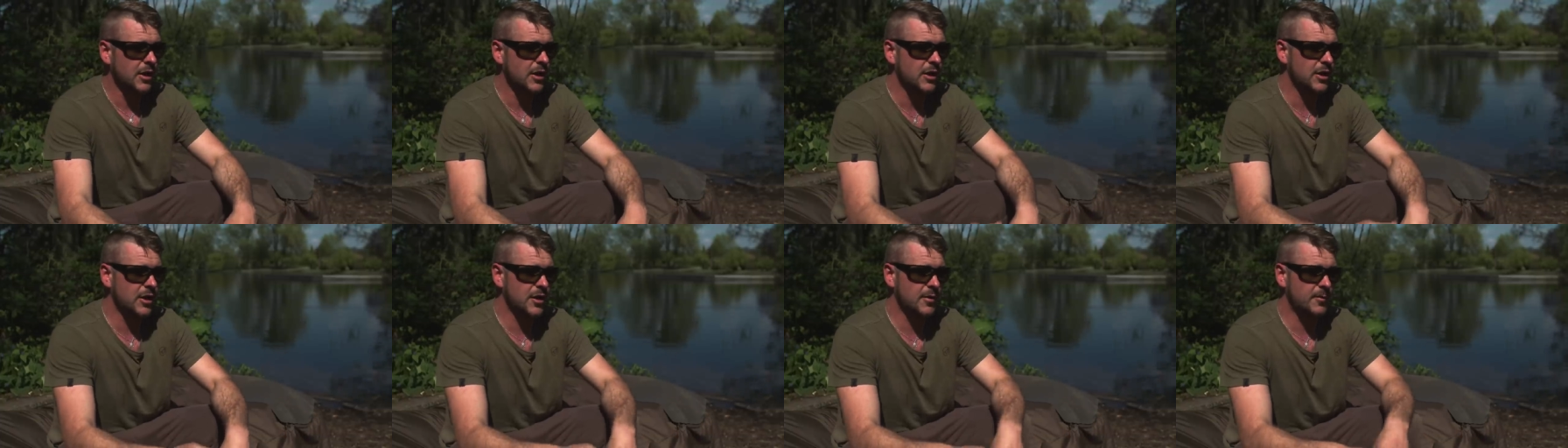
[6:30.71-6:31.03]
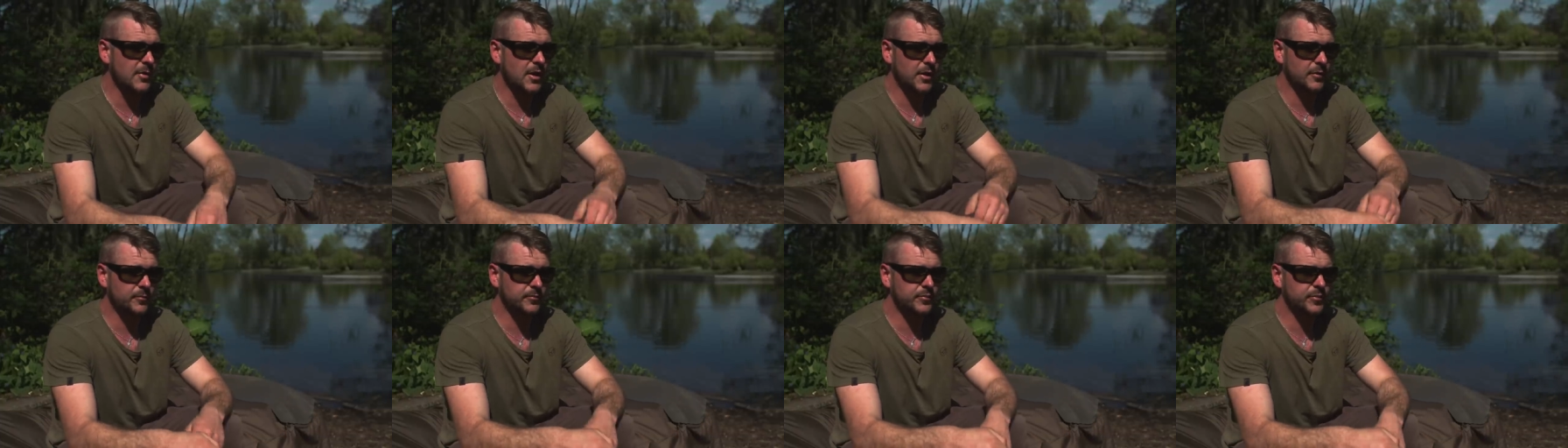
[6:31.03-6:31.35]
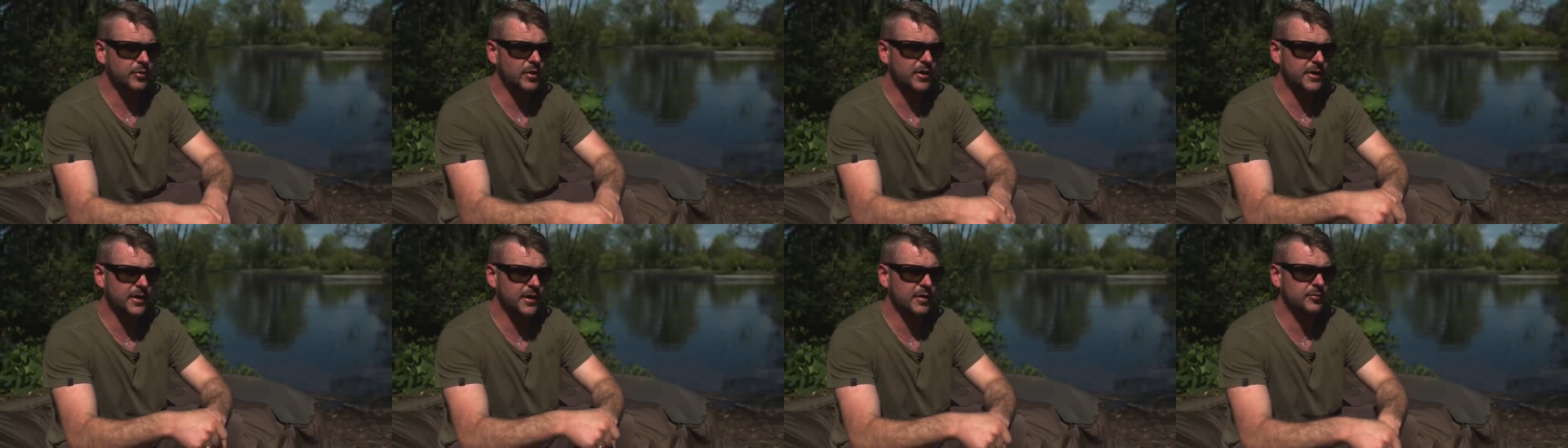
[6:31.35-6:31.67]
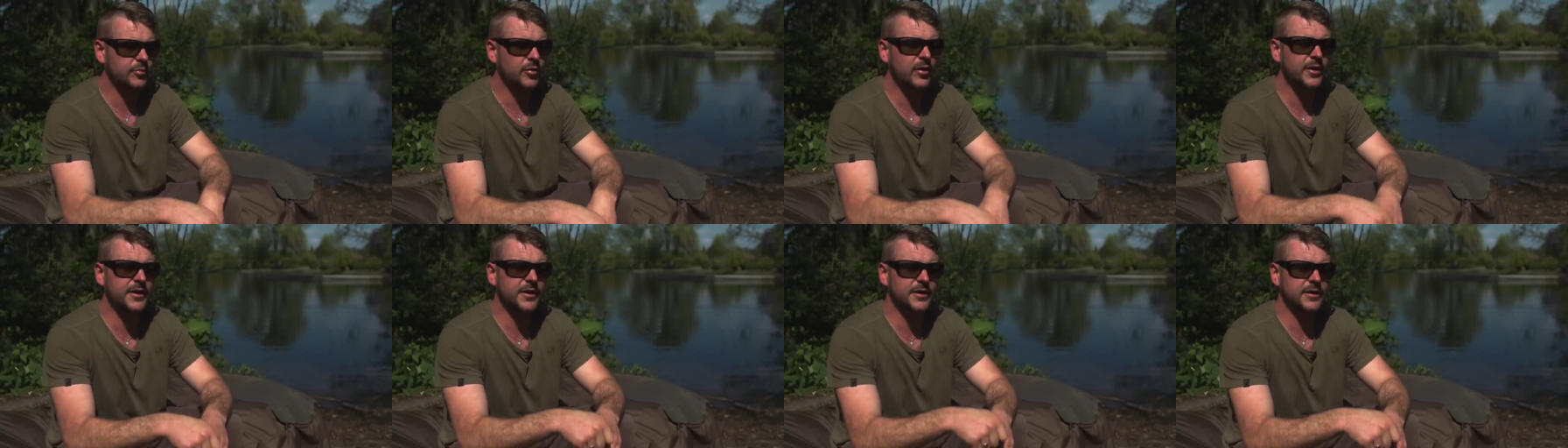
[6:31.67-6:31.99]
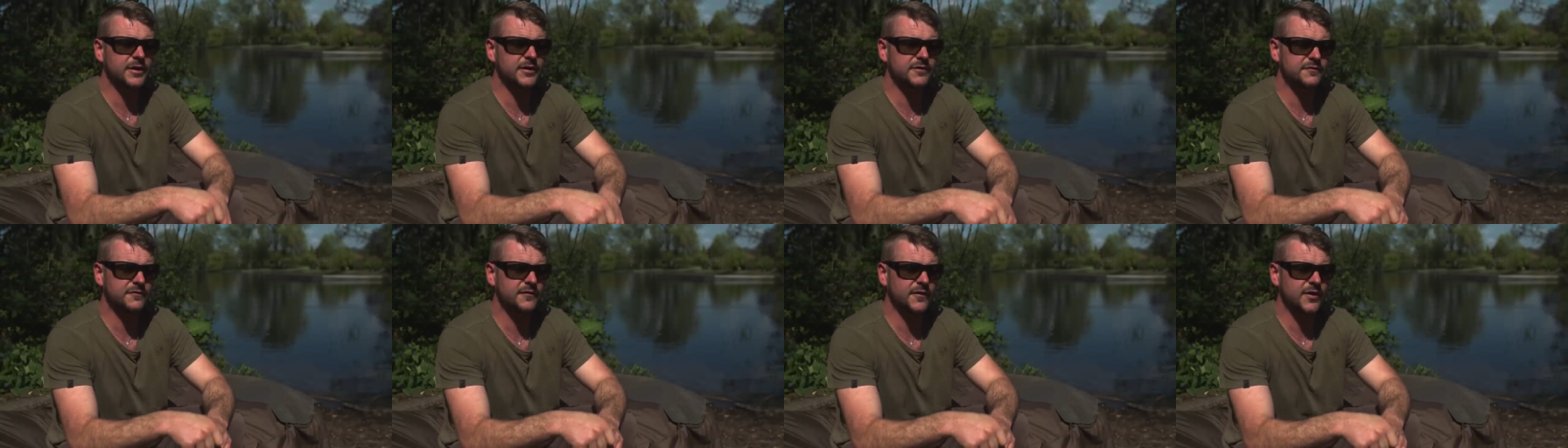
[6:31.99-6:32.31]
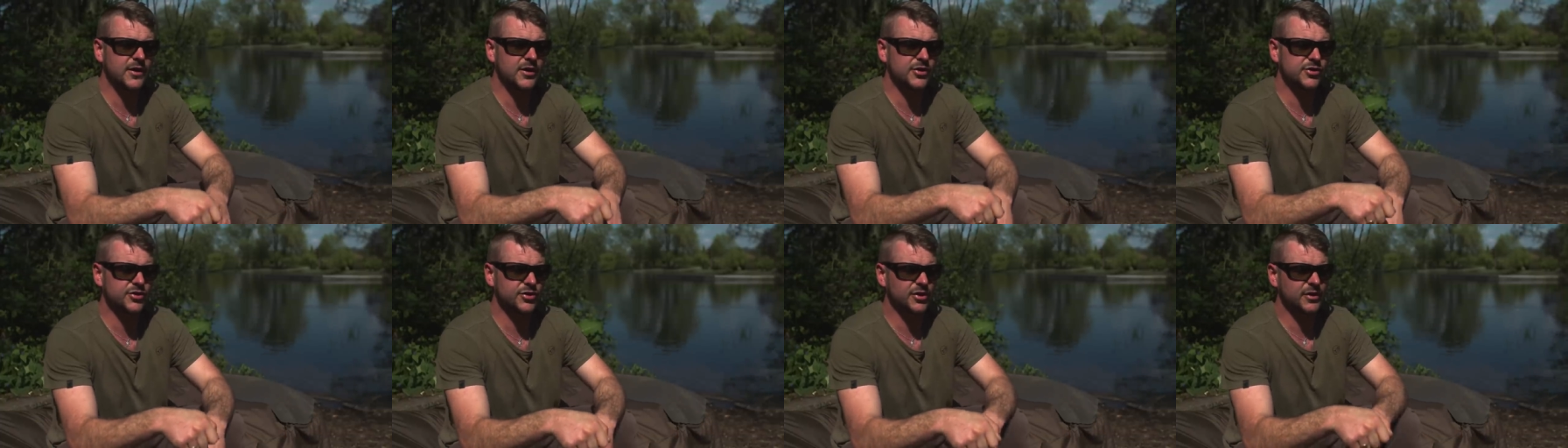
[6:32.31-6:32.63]
Um, and I'm plate, this
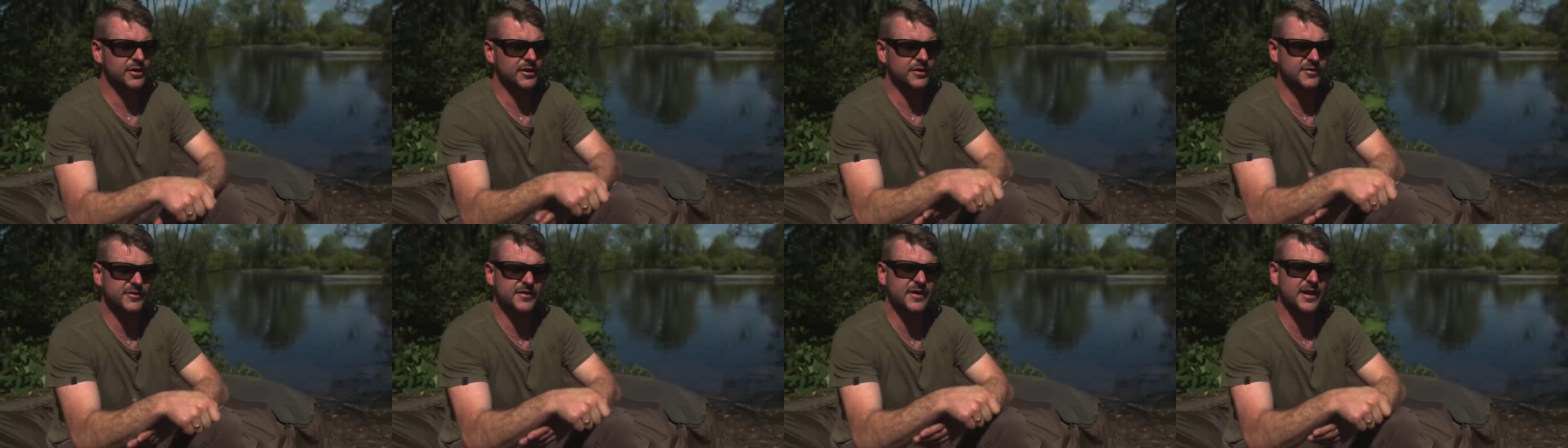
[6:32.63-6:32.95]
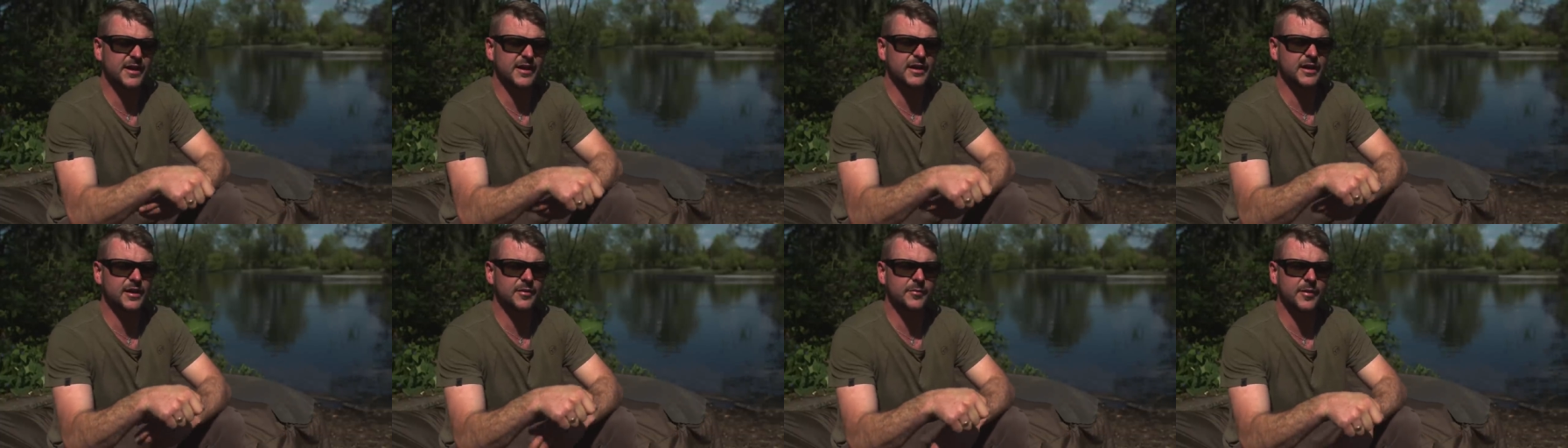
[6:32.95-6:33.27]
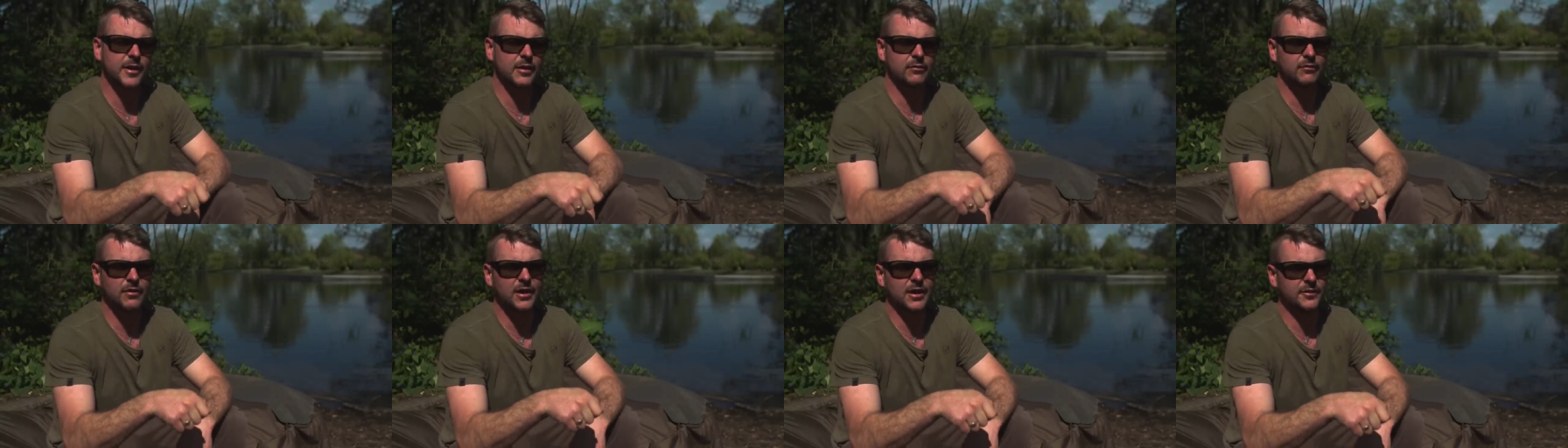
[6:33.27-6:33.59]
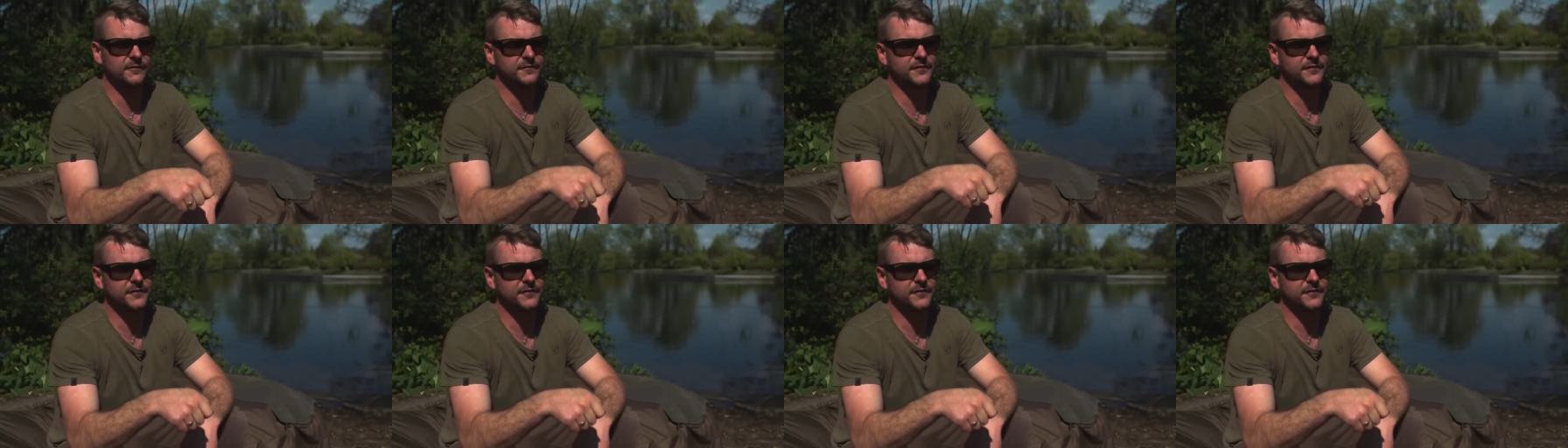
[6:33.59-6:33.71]
fish and it's taking a bit of line.